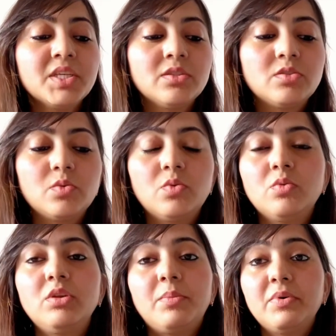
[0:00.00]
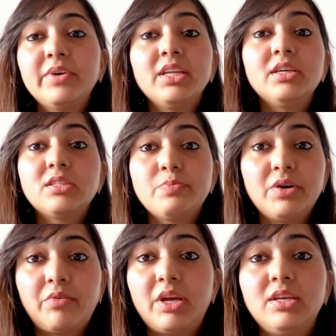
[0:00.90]
so number one is
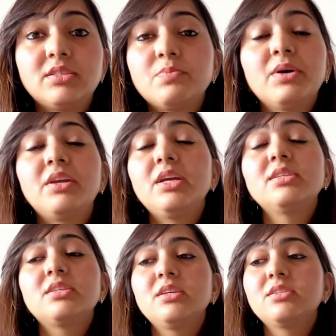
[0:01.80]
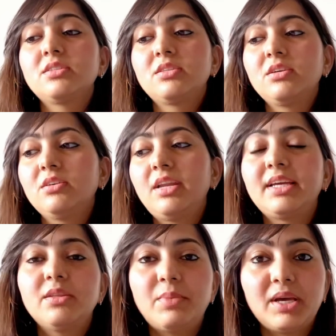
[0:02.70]
Perez. Perez is uh,
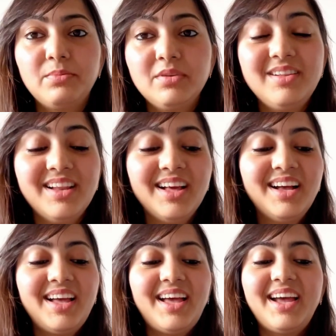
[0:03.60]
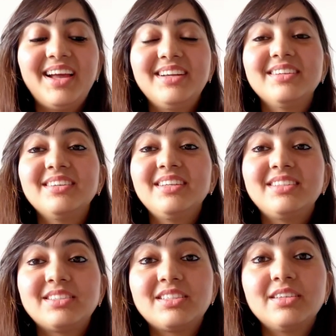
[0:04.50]
like the Bible and uh,
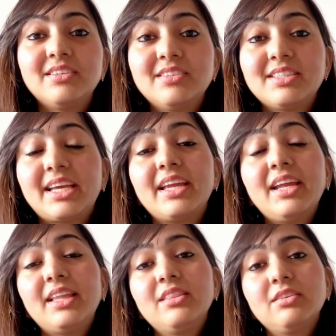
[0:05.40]
it's uh, second and